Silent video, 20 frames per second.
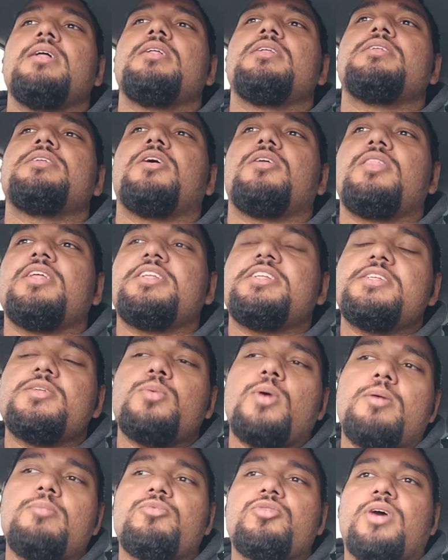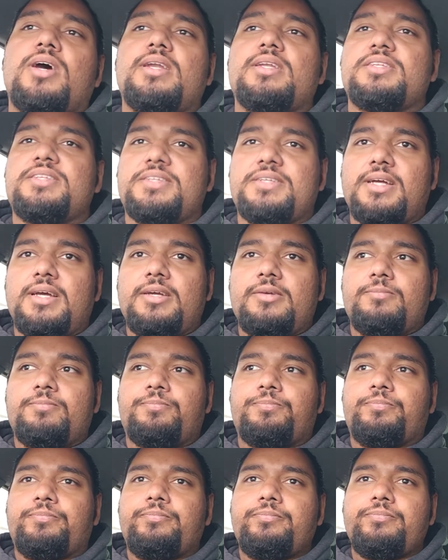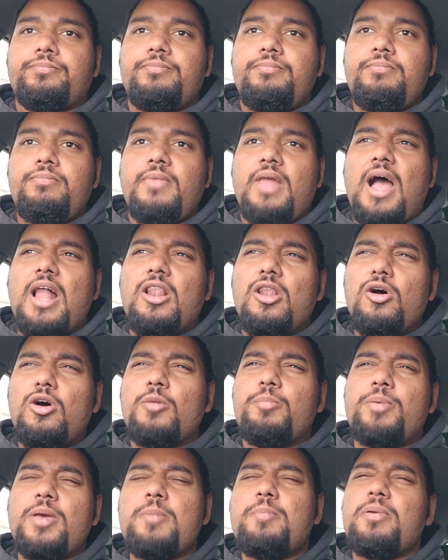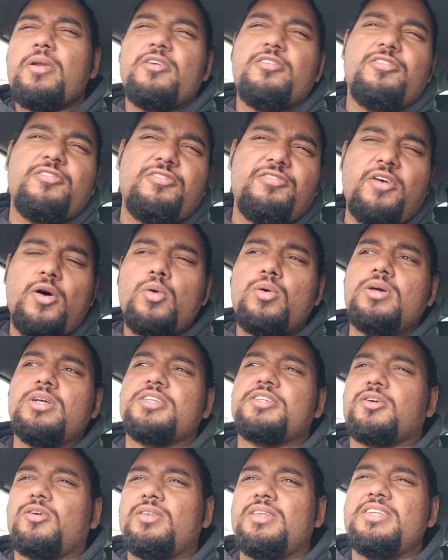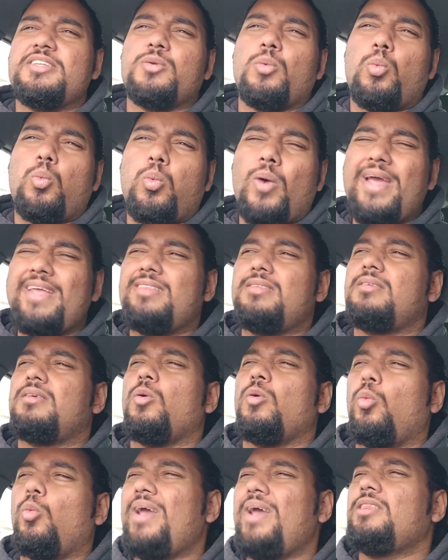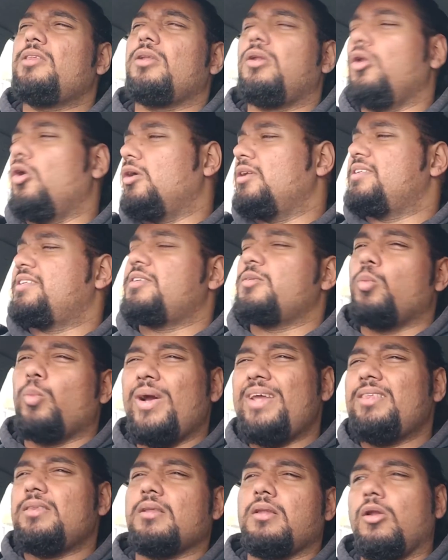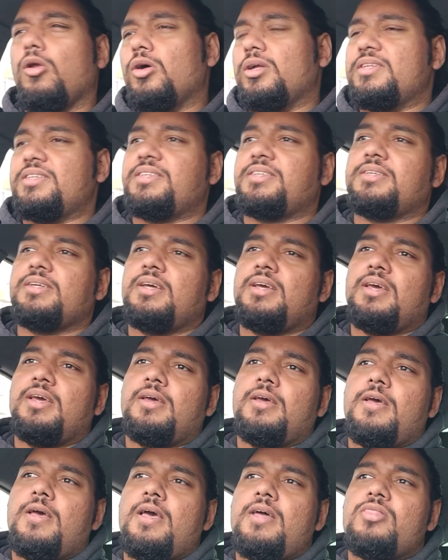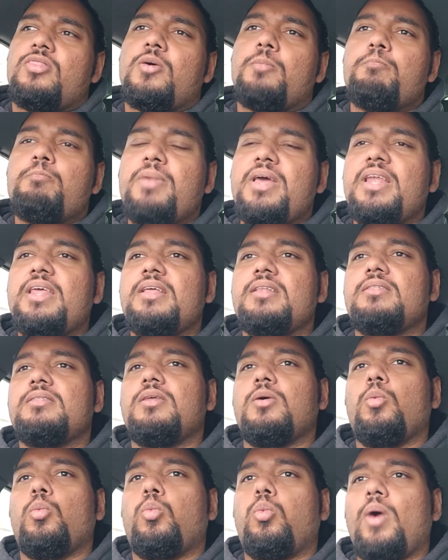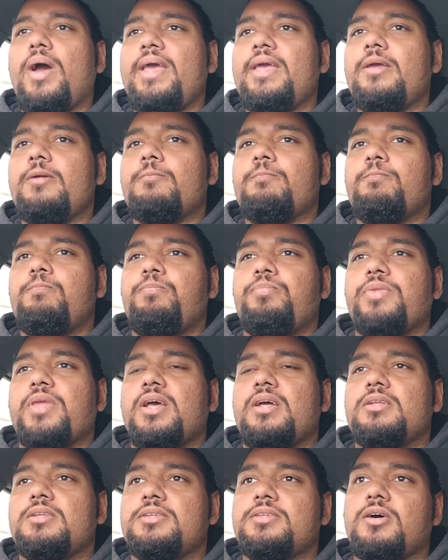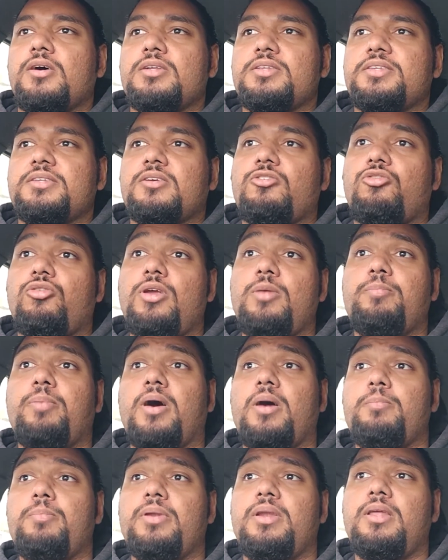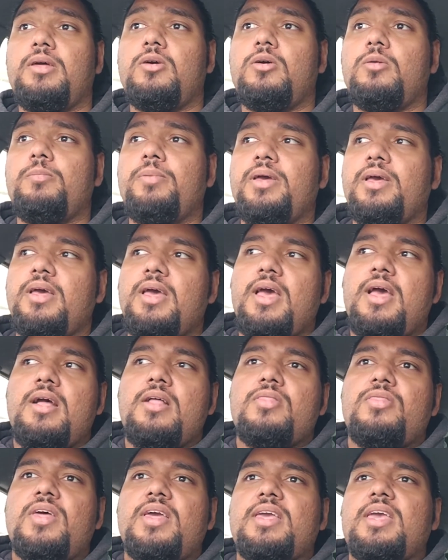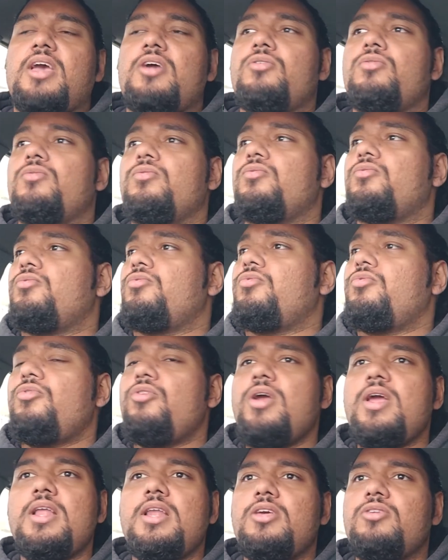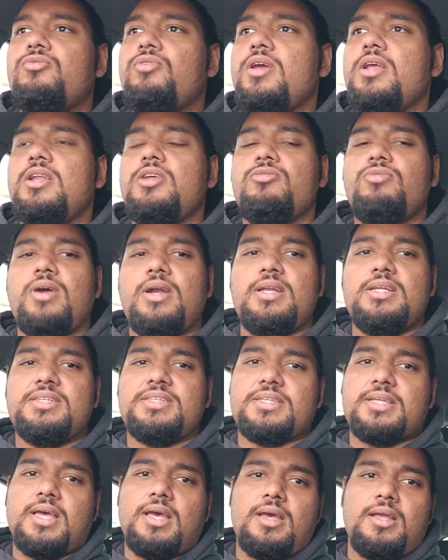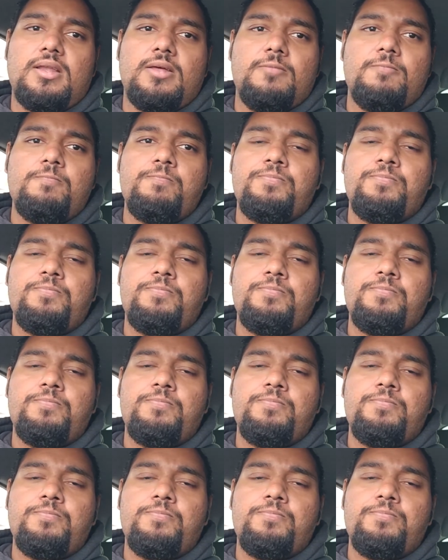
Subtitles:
So this is what I'm trying to say. A lot of people are focused on this weight loss. The minute the weight starts to creep up a little bit, they get really scared.